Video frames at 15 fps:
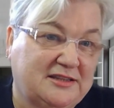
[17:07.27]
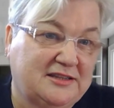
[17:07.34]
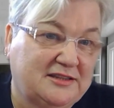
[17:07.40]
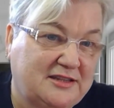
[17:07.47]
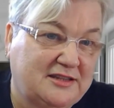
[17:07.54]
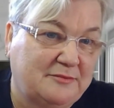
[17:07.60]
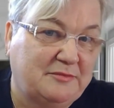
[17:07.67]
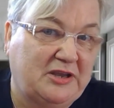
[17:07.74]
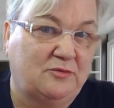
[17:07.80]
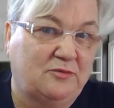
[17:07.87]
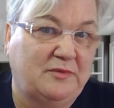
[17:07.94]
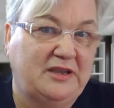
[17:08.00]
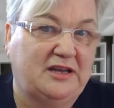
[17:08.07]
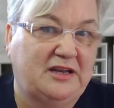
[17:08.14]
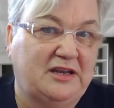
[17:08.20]
that may or may
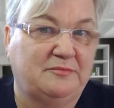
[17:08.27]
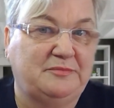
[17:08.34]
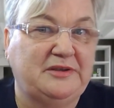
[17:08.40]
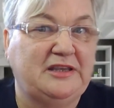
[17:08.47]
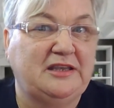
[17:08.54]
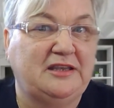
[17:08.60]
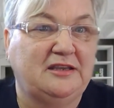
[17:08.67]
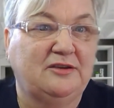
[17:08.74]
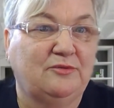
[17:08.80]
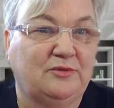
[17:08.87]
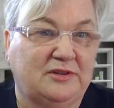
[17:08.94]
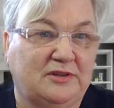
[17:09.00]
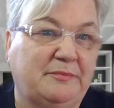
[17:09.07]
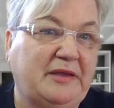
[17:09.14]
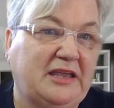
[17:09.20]
not be with
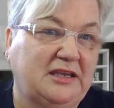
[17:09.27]
a bank.